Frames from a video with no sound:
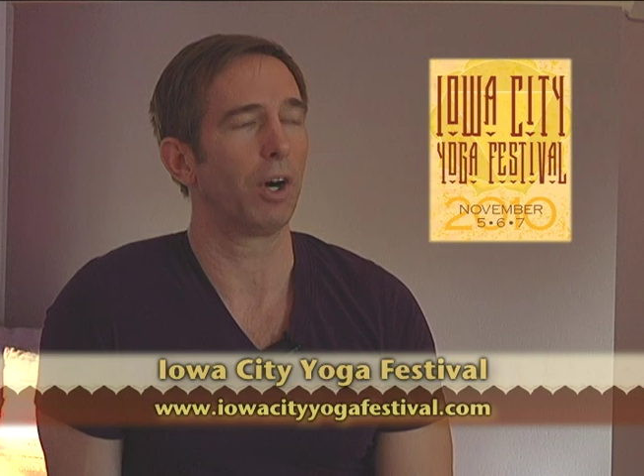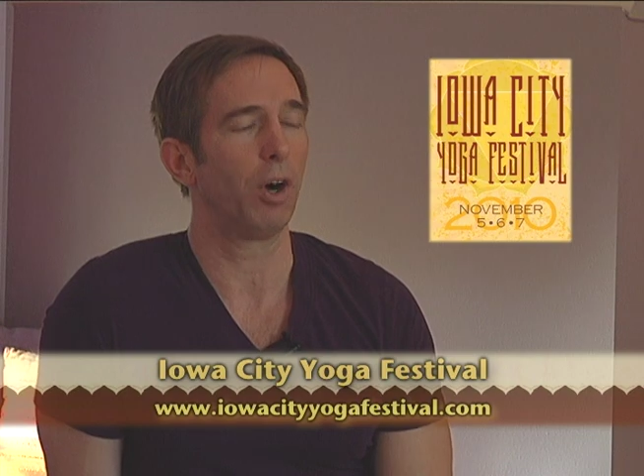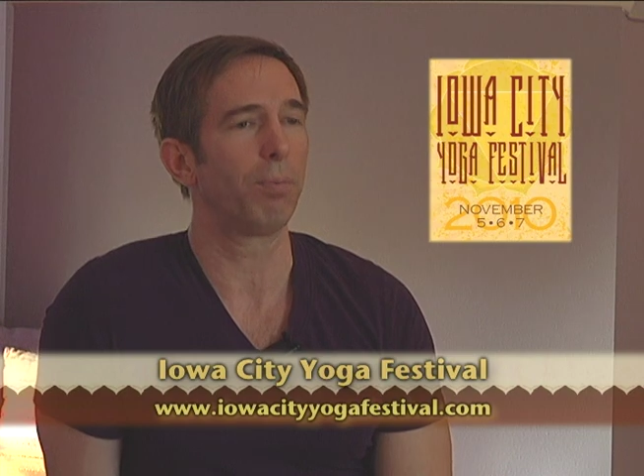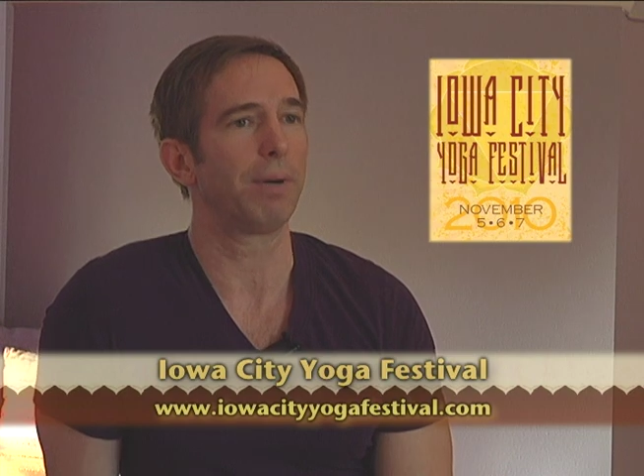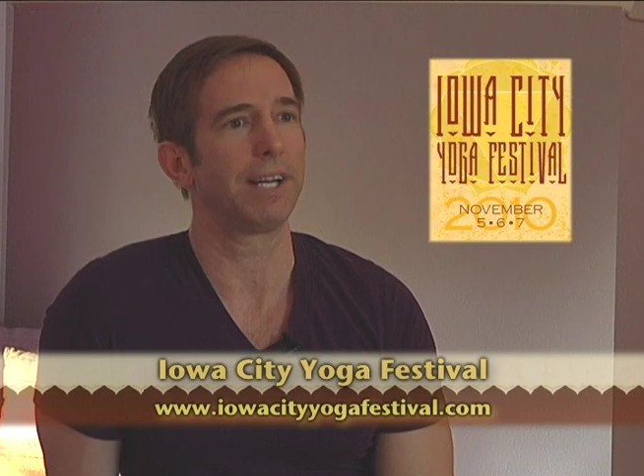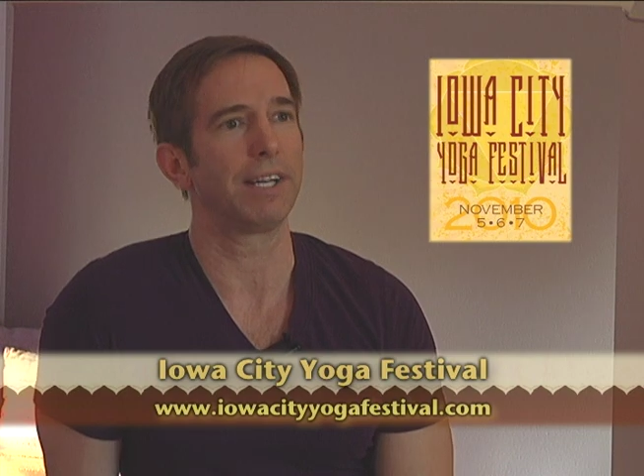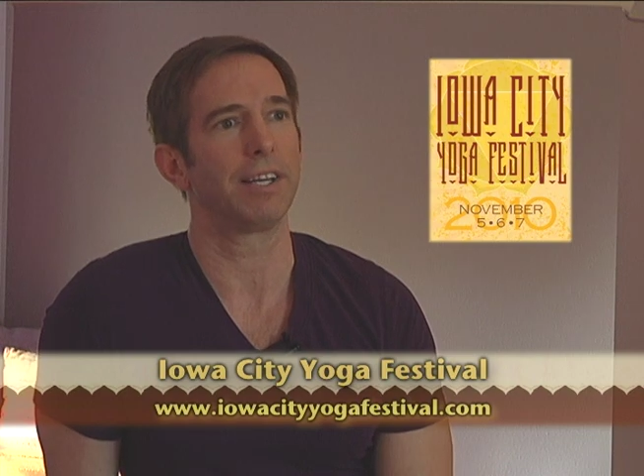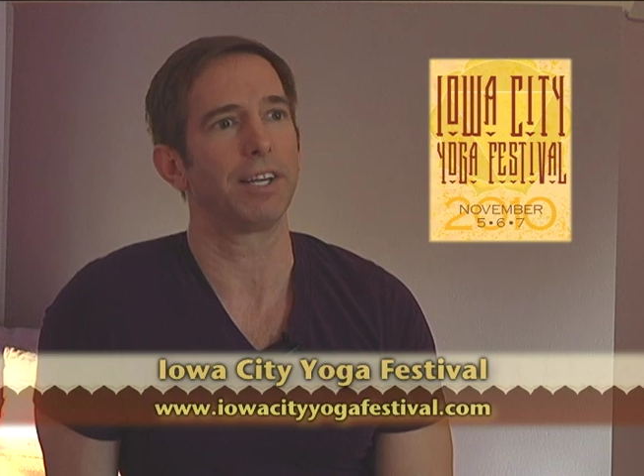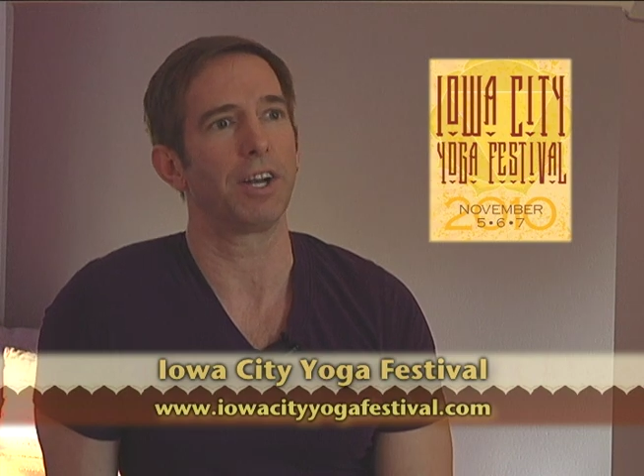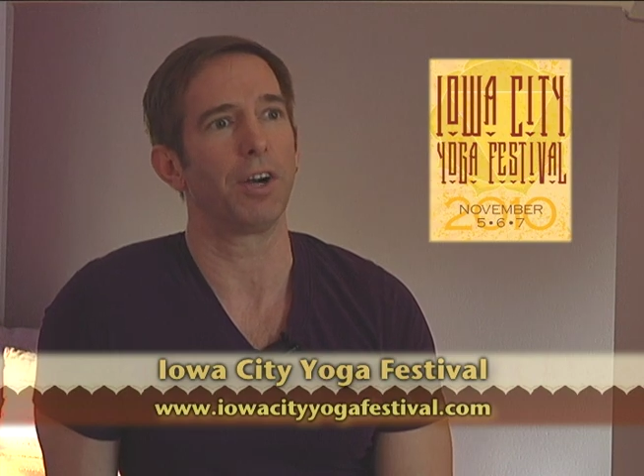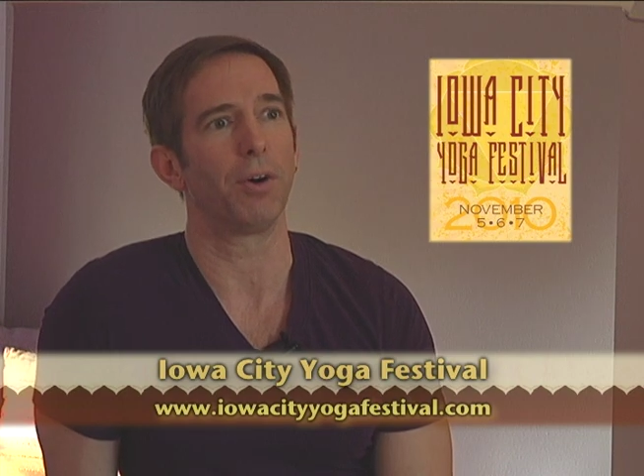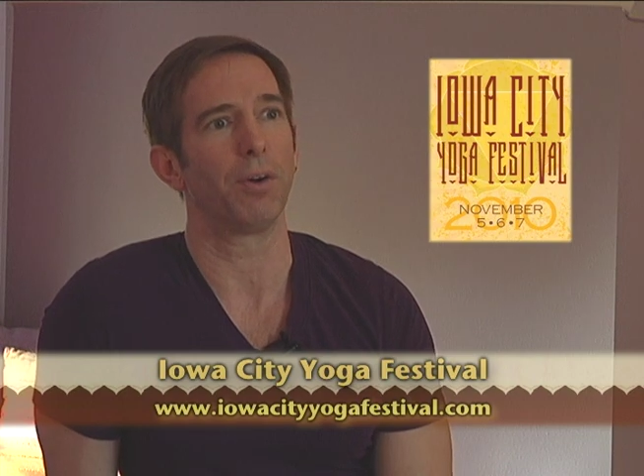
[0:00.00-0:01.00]
hoping,
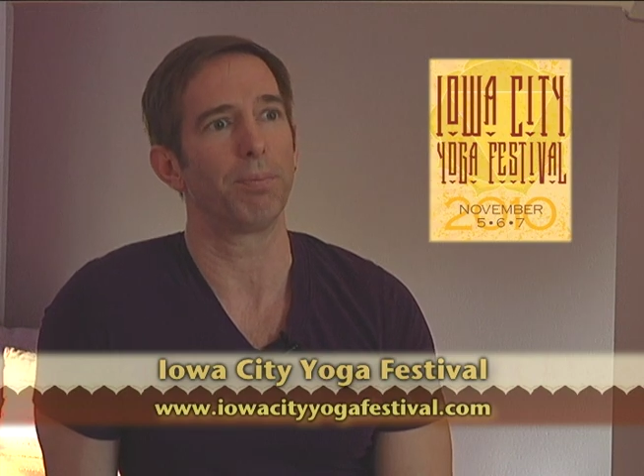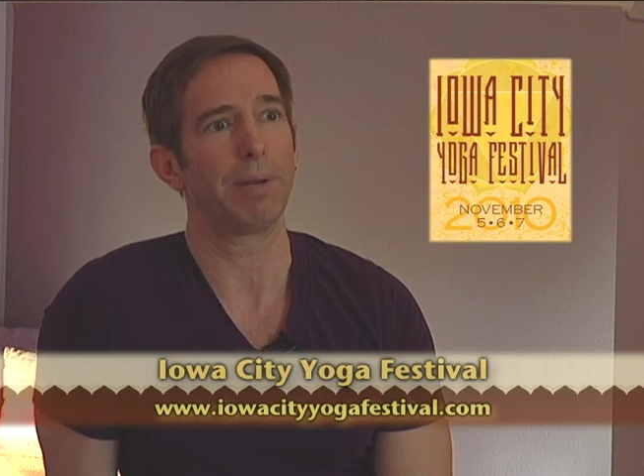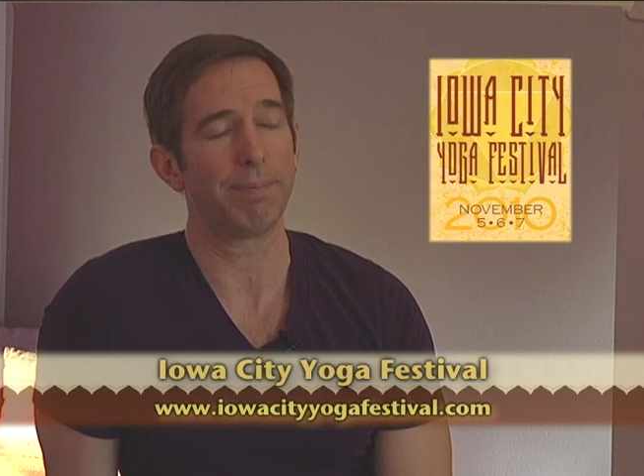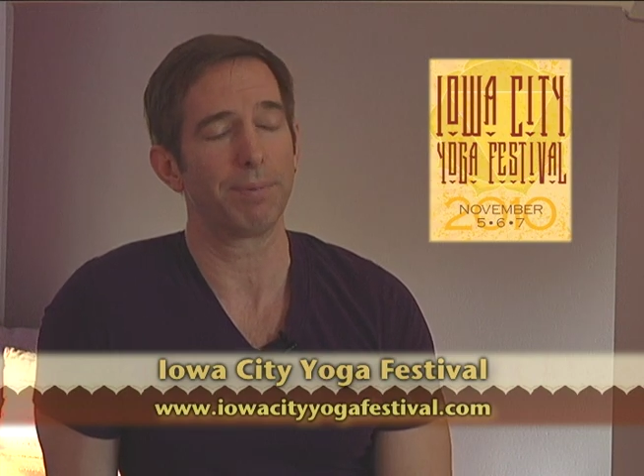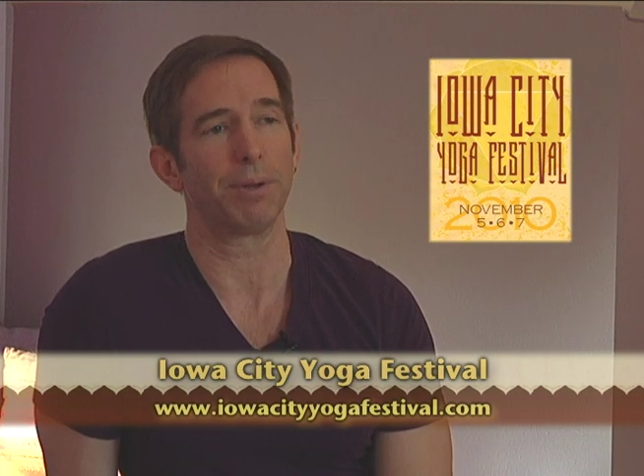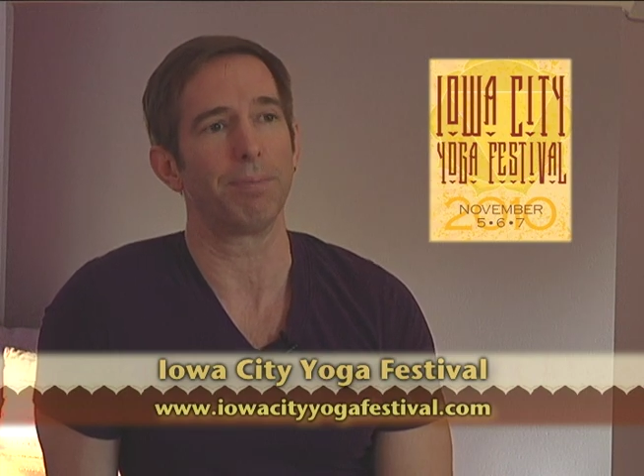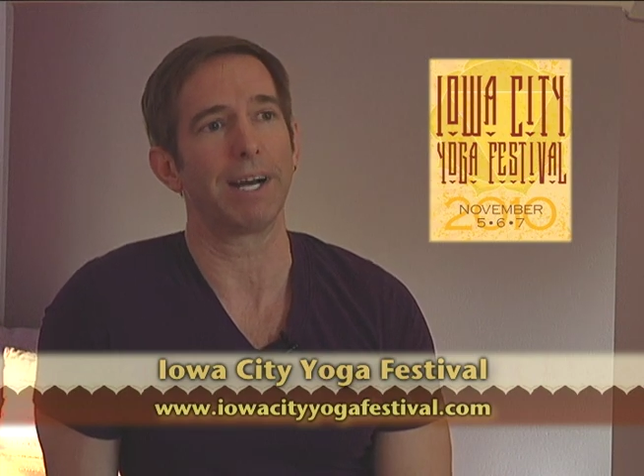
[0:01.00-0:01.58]
you know, people